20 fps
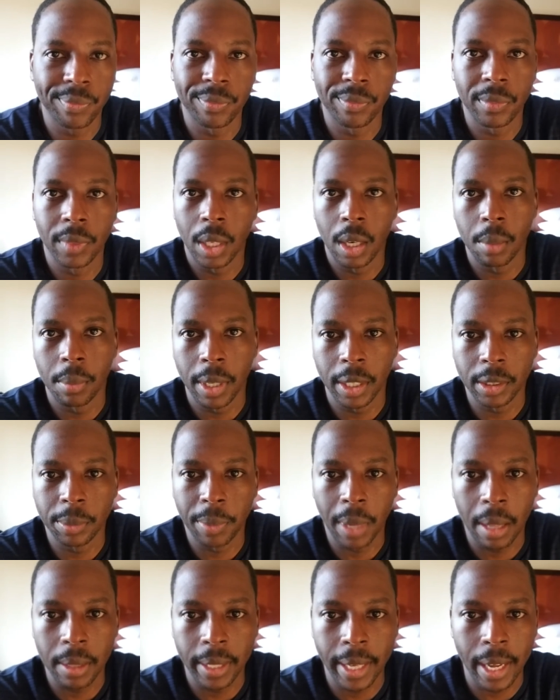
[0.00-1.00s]
Everybody's
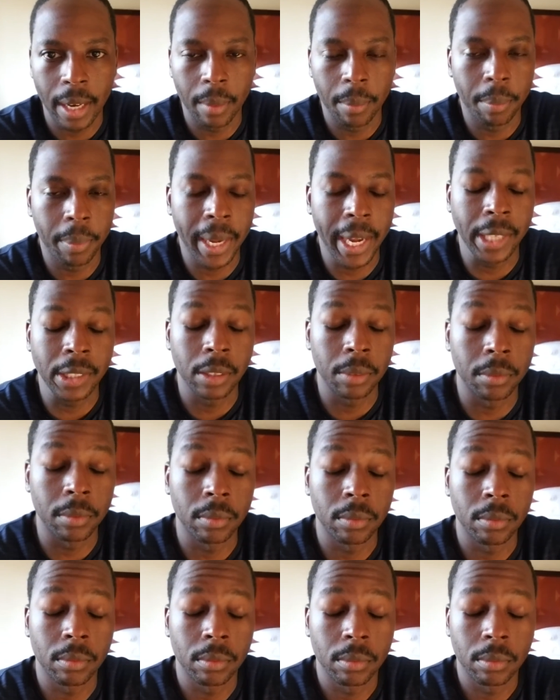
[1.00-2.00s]
probably had a passion
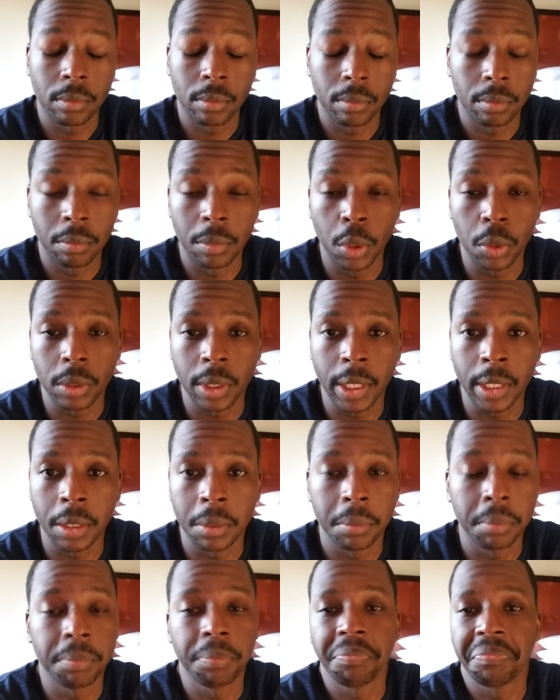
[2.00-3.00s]
milk tea.
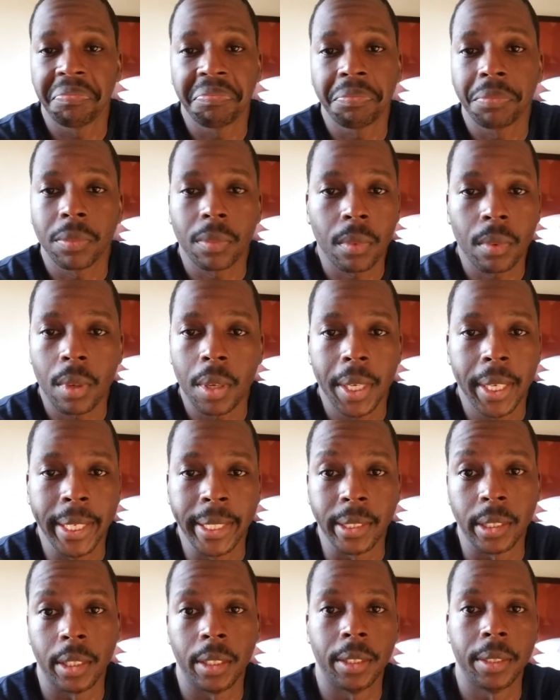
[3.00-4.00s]

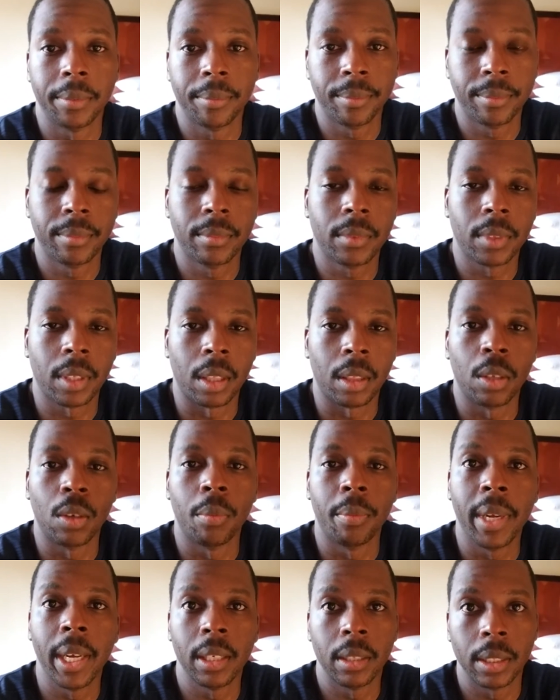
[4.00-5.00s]
It's good. A little
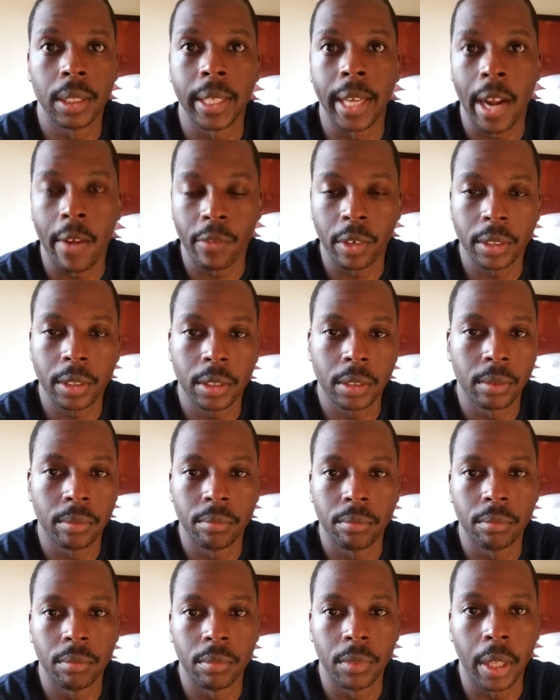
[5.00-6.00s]
better than average.
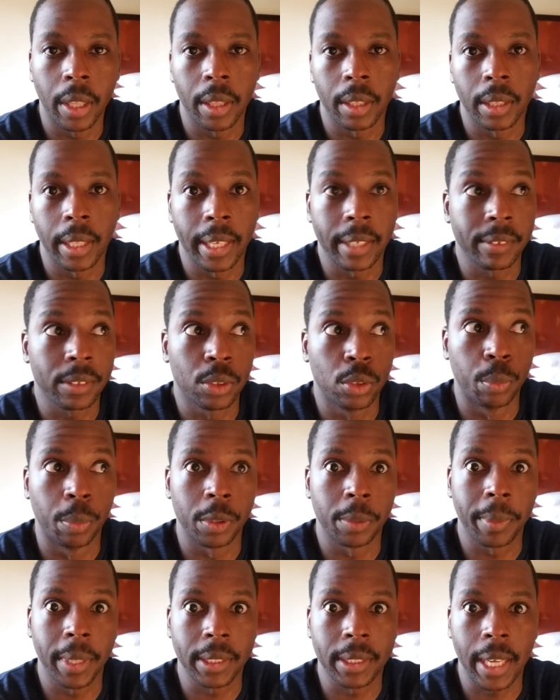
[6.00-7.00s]
Nothing like super
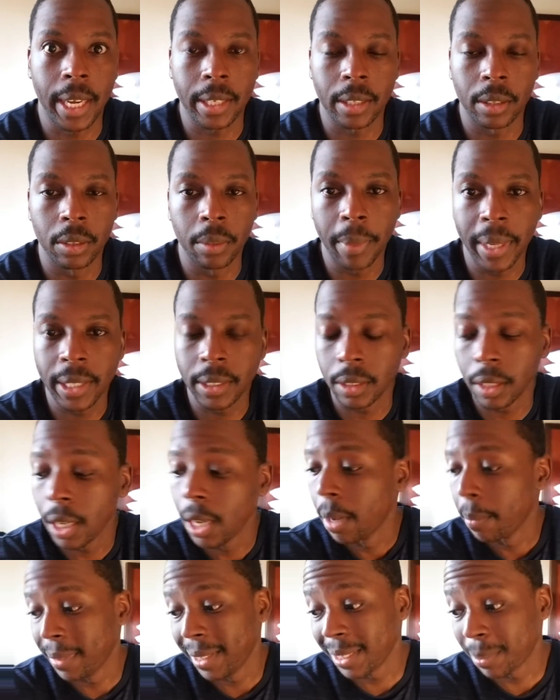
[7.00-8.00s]
spectacular, amazing.
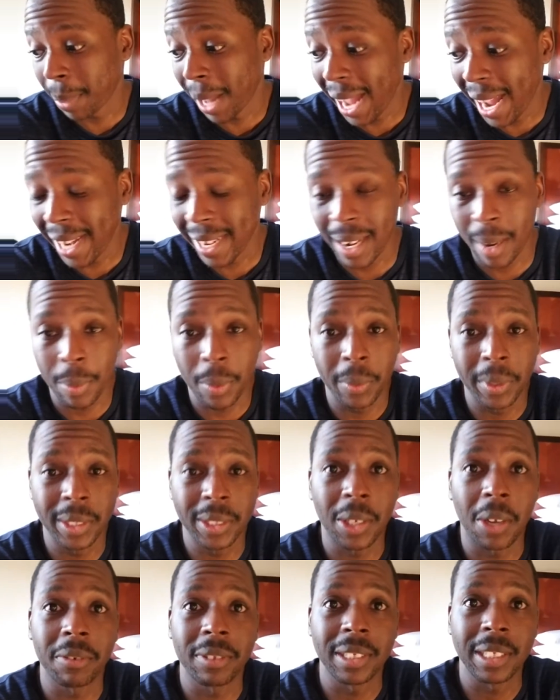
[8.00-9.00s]
This pineapple one is
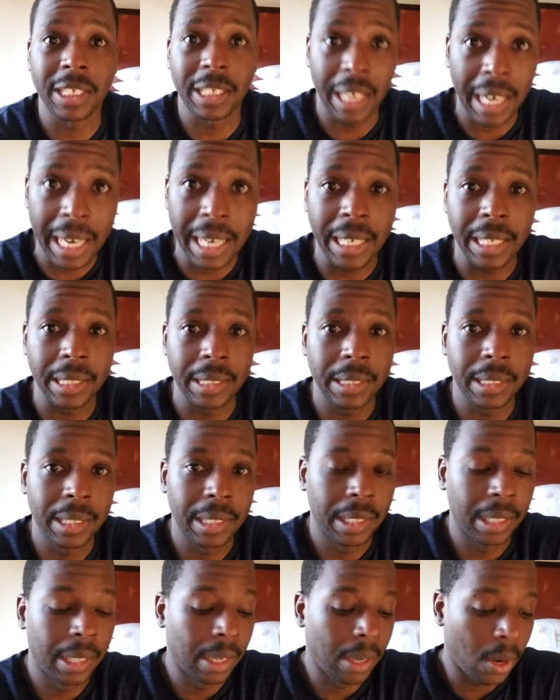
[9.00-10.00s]
off the chain.
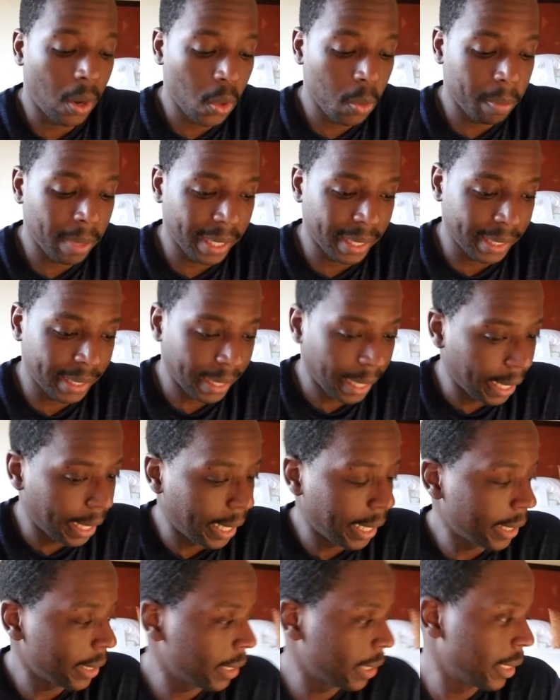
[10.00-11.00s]
Oh my
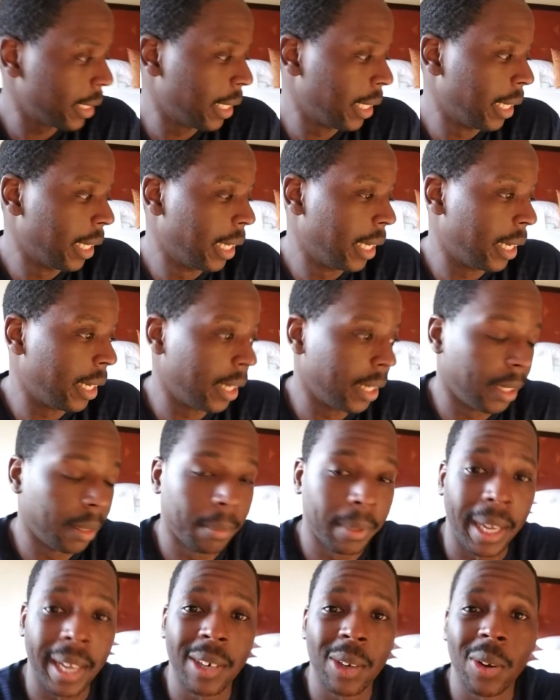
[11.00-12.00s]
gosh.
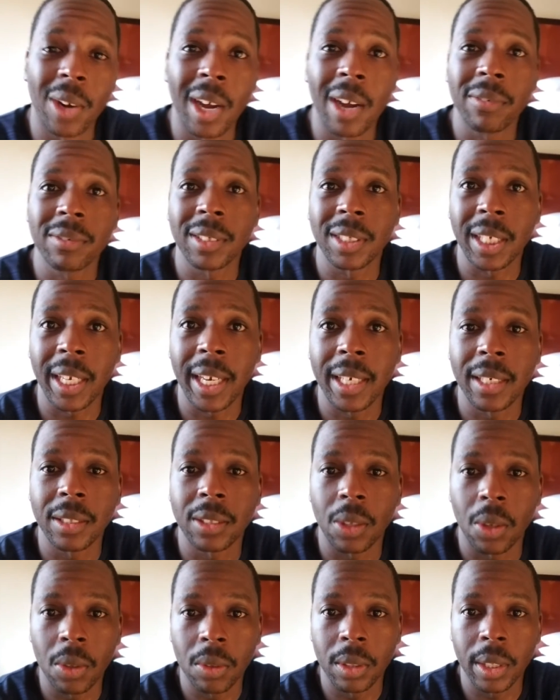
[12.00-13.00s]
I know off the chain is
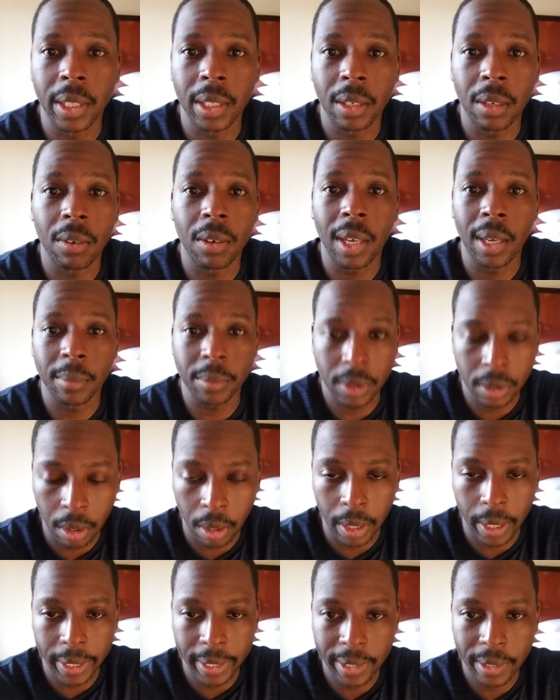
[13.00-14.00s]
old lingo. I'm
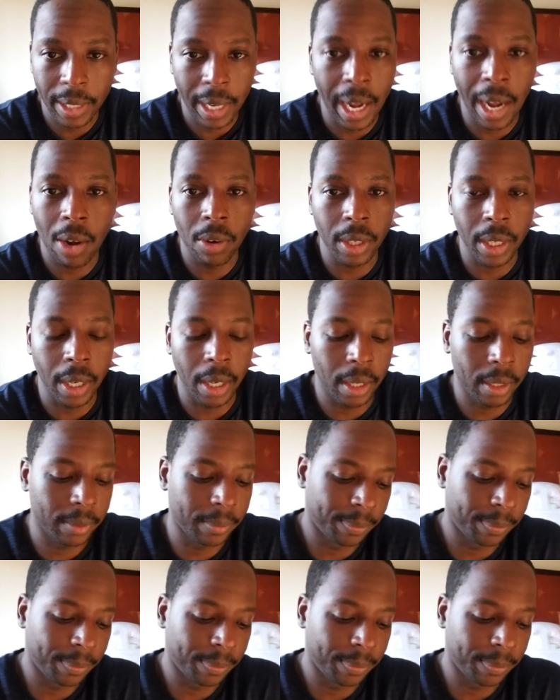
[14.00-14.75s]
sorry. I don't care.